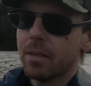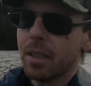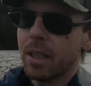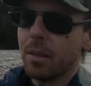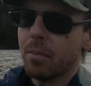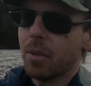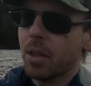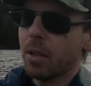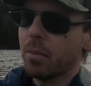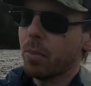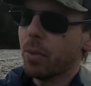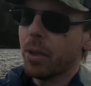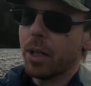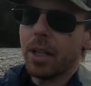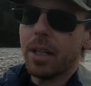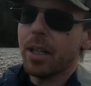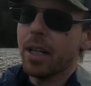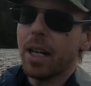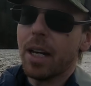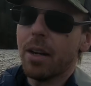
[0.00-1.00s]
I'm not
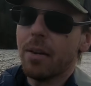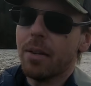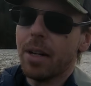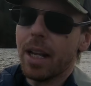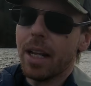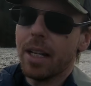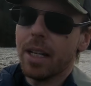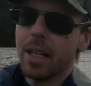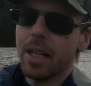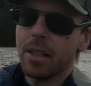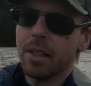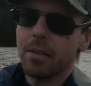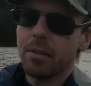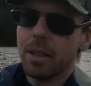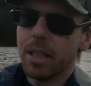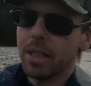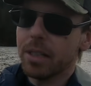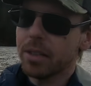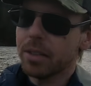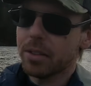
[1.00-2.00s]
putting down any other
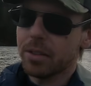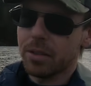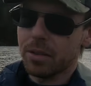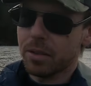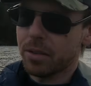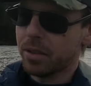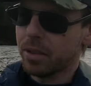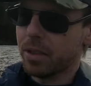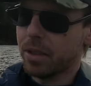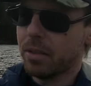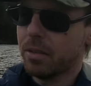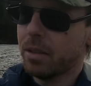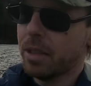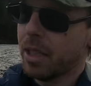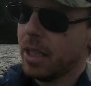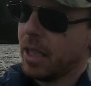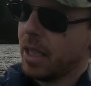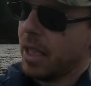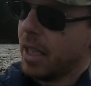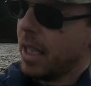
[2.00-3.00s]
reels or
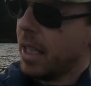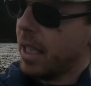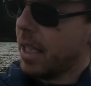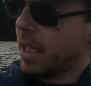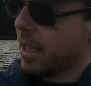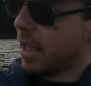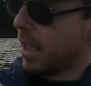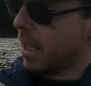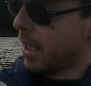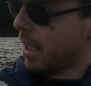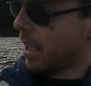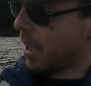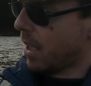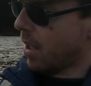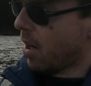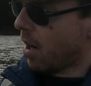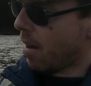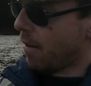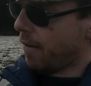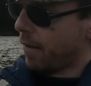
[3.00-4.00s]
anything. Like,
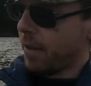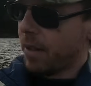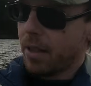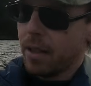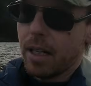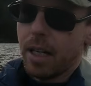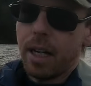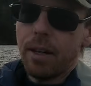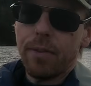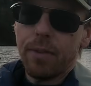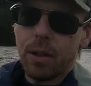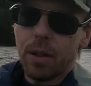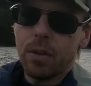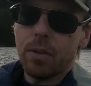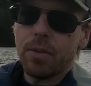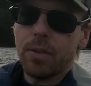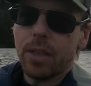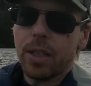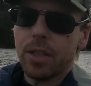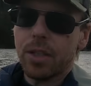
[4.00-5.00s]
often I float
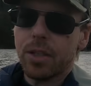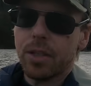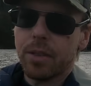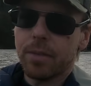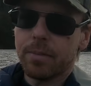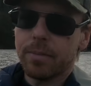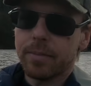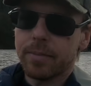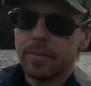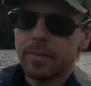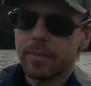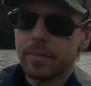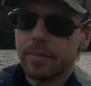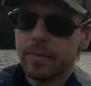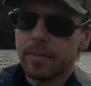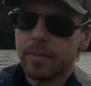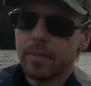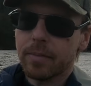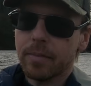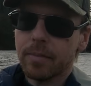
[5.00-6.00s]
fish
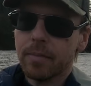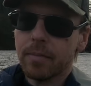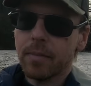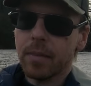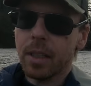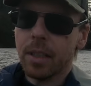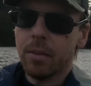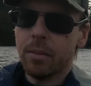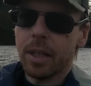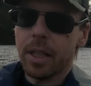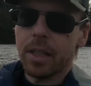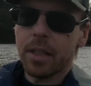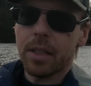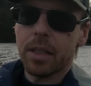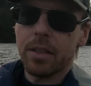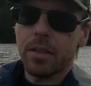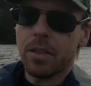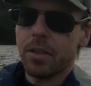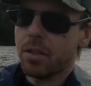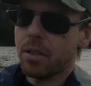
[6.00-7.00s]
with
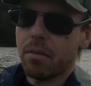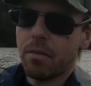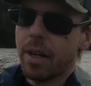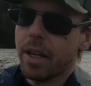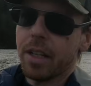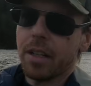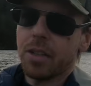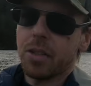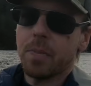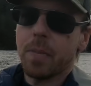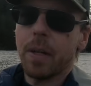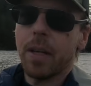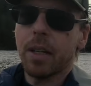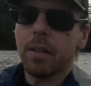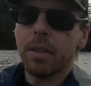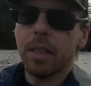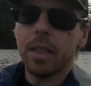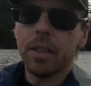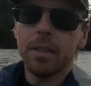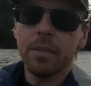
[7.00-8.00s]
just a regular spinning
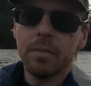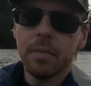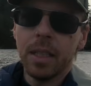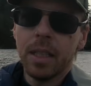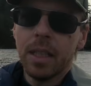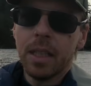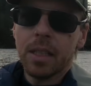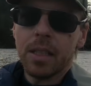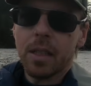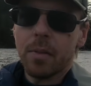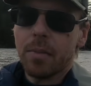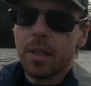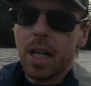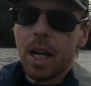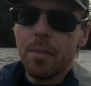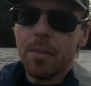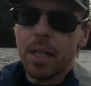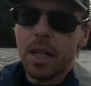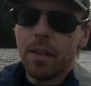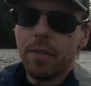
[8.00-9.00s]
reel.
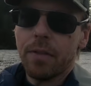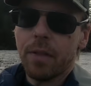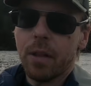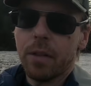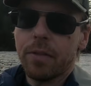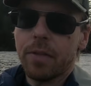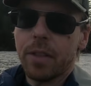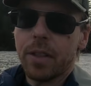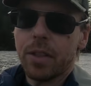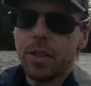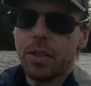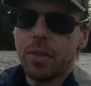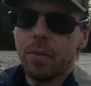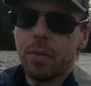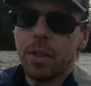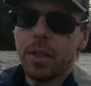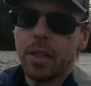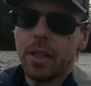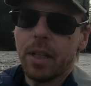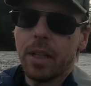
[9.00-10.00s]
Sometimes I float fish
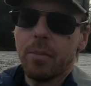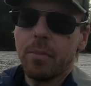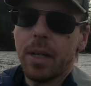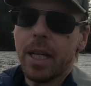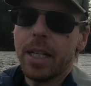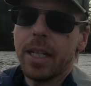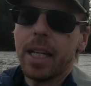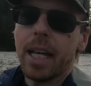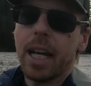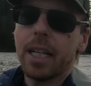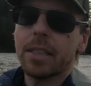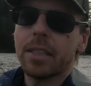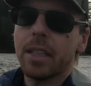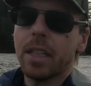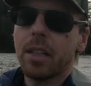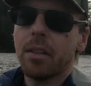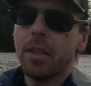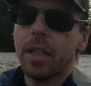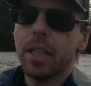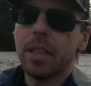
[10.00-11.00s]
with a bait
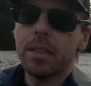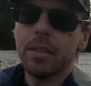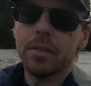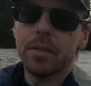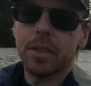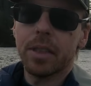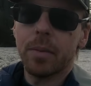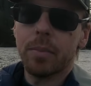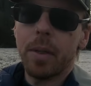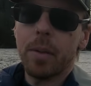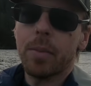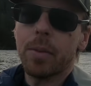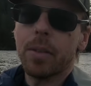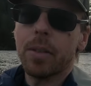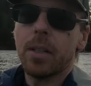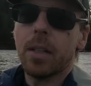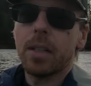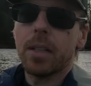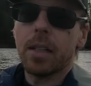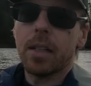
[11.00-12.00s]
casting reel. Some people
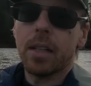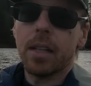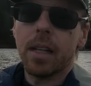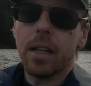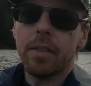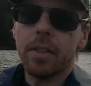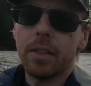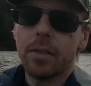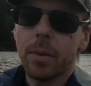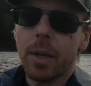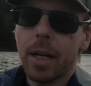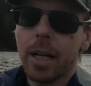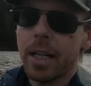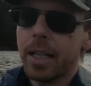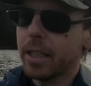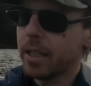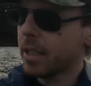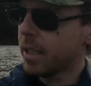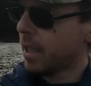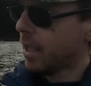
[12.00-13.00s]
call that a level
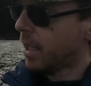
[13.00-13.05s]
wind.